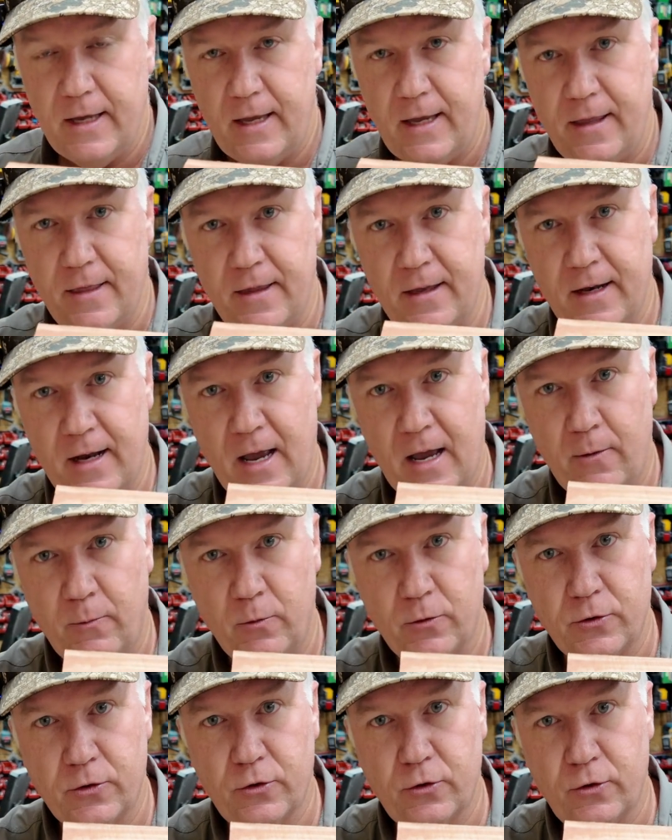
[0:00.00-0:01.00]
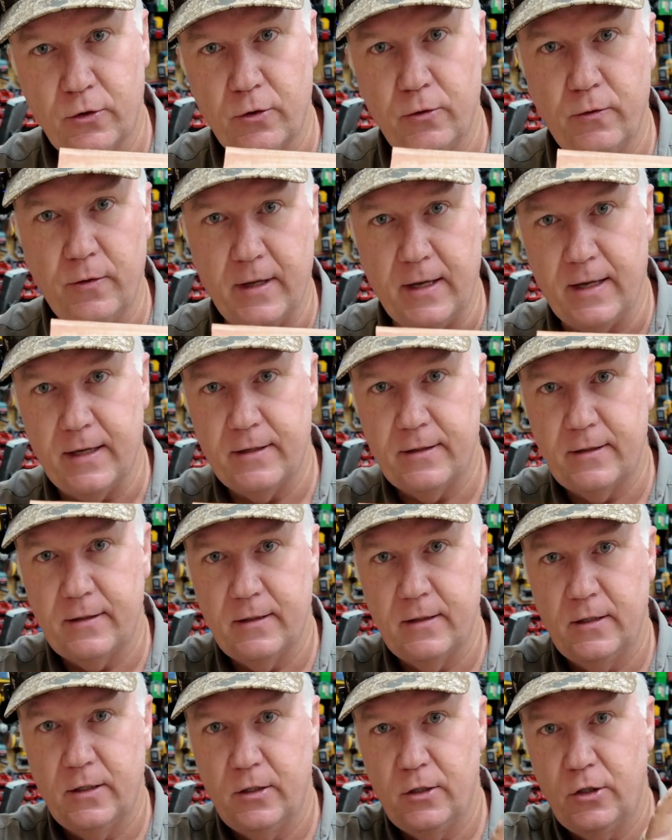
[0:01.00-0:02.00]
and then I will screw
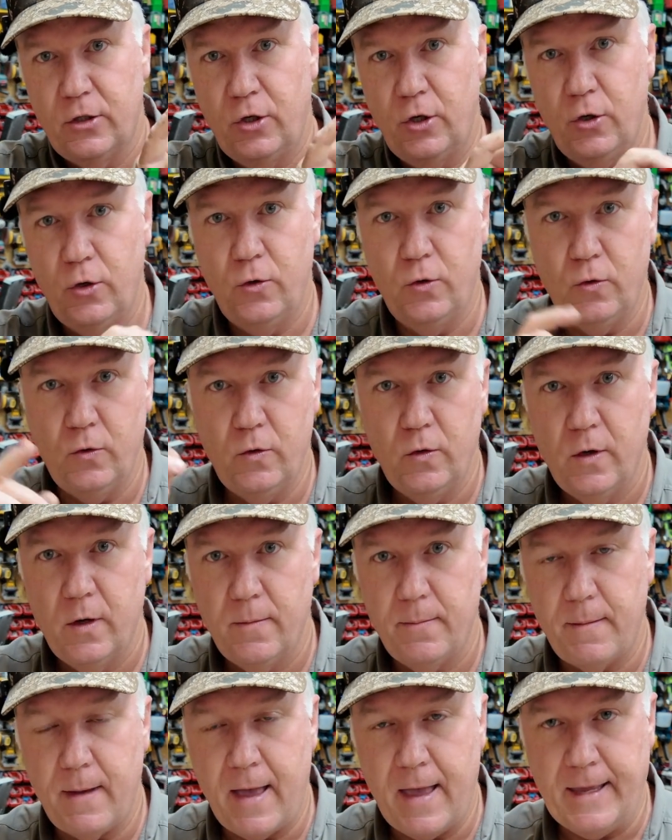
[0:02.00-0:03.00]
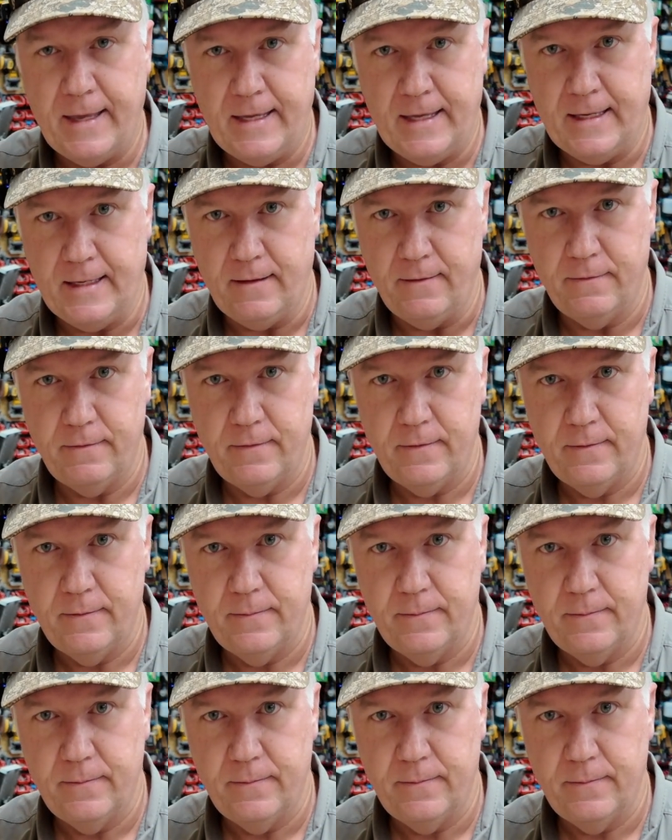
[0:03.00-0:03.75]
this to my eave.